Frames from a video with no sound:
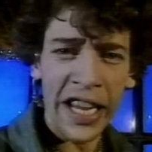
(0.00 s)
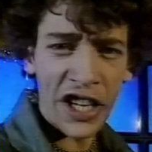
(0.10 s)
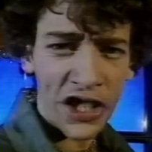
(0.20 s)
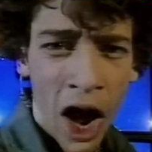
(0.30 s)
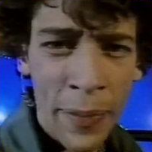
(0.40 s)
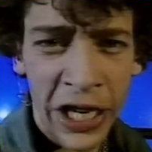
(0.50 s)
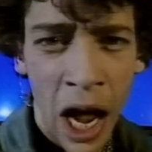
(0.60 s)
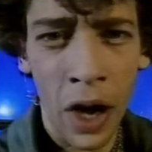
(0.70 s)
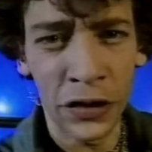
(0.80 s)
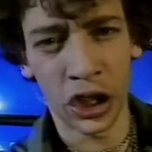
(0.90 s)
it's time to go
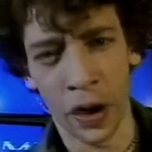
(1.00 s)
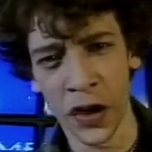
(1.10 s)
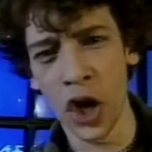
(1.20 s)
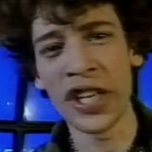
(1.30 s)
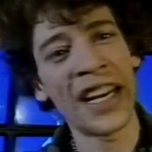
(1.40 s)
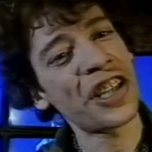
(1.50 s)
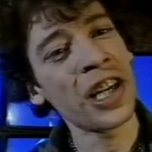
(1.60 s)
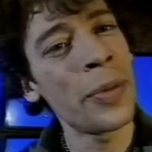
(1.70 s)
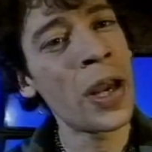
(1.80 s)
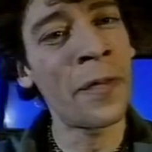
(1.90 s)
home to the reviews, and it's
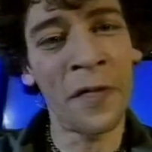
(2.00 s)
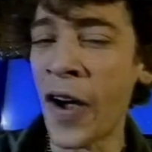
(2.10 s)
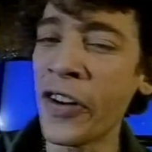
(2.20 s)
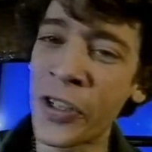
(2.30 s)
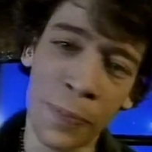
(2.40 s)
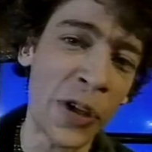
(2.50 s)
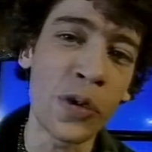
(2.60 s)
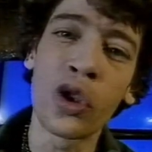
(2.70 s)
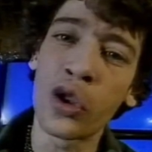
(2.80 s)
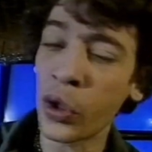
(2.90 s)
going to be a very
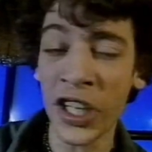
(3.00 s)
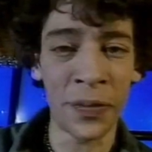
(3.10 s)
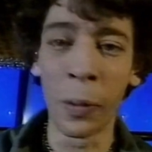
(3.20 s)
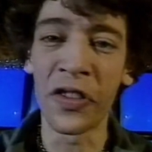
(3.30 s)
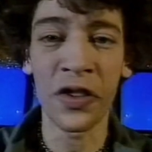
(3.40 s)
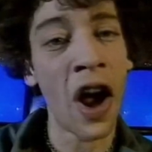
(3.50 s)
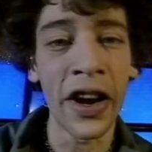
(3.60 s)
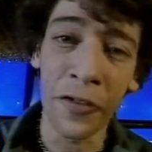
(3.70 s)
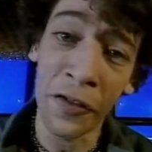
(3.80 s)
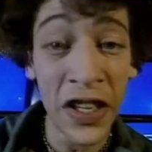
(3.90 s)
special Christmas
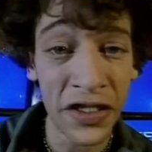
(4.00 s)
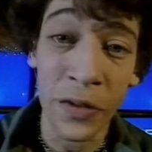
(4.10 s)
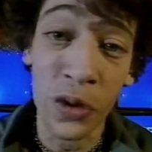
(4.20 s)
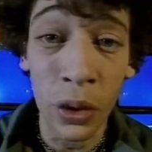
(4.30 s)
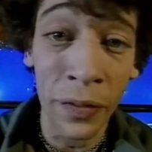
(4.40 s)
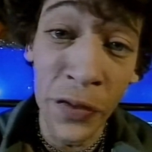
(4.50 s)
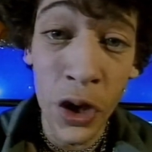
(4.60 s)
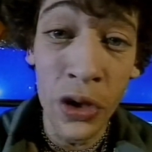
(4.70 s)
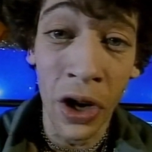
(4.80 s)
kind of festive sort of review